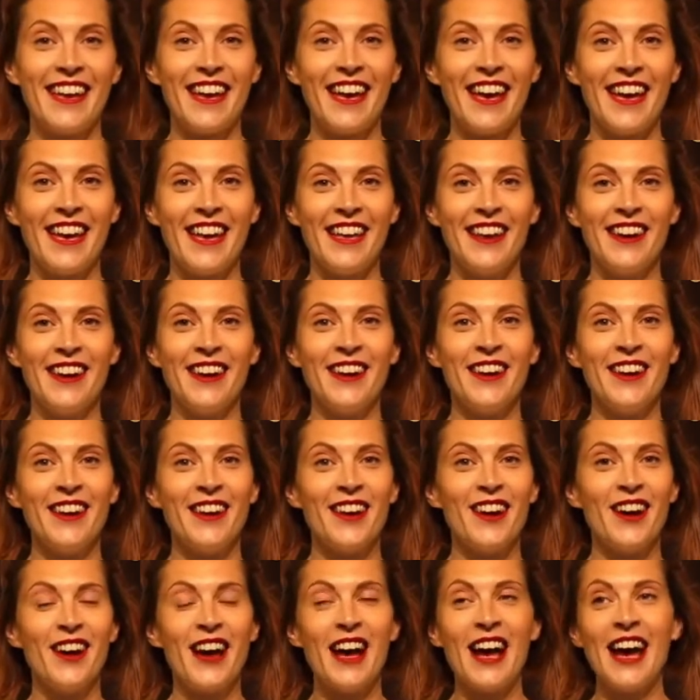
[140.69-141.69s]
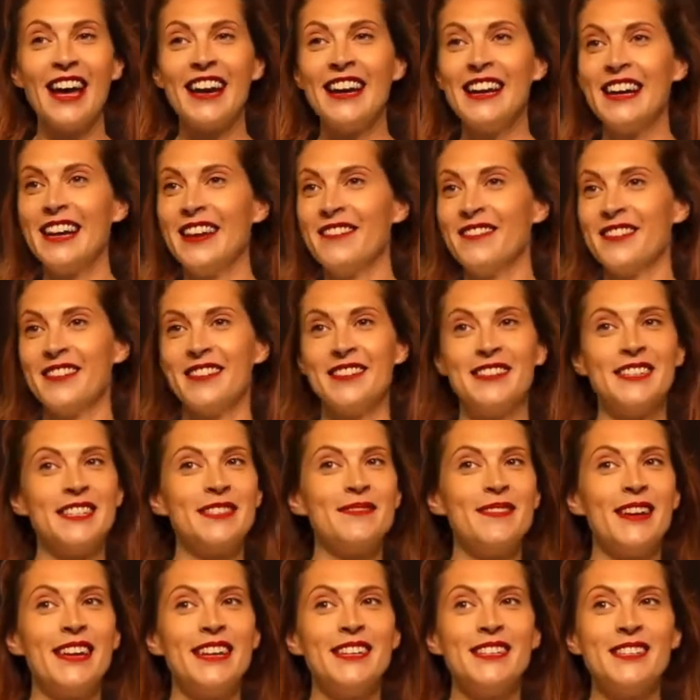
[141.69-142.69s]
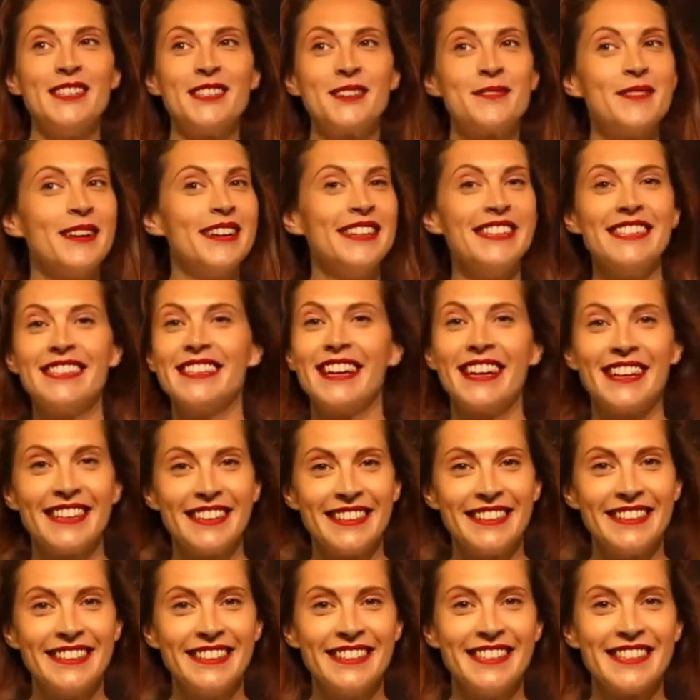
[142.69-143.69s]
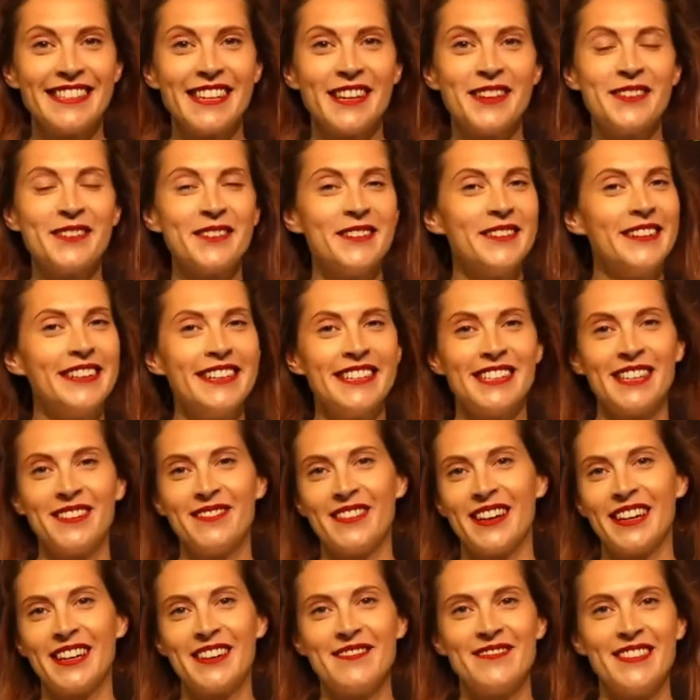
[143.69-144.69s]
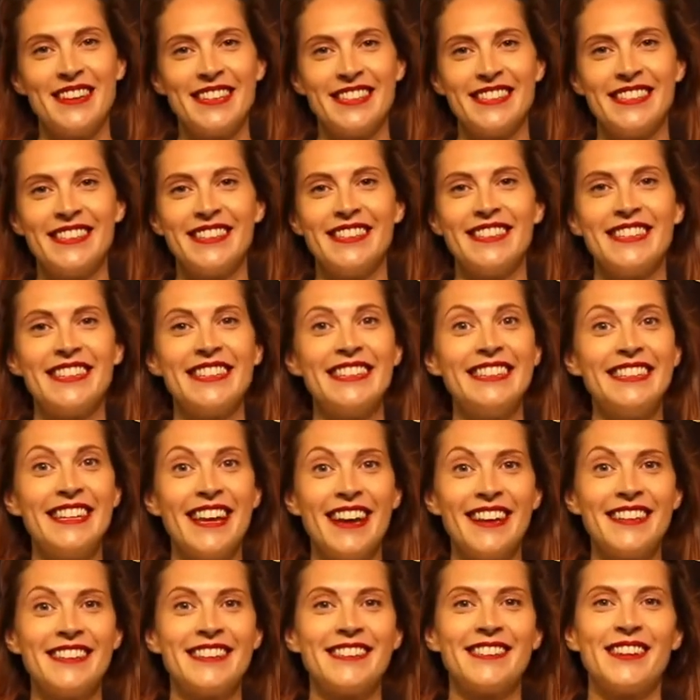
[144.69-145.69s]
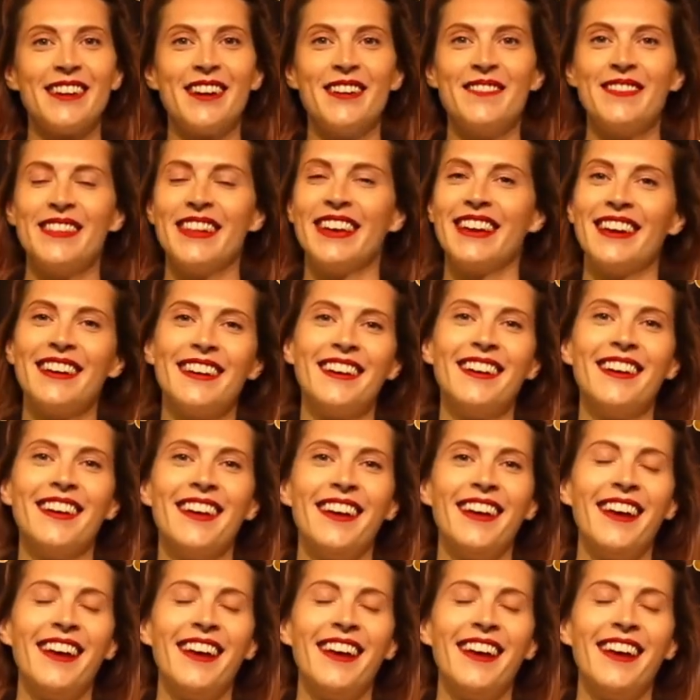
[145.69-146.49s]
And hadn't even spent 20 seconds, I'd already sent back a message, yes, I'm there.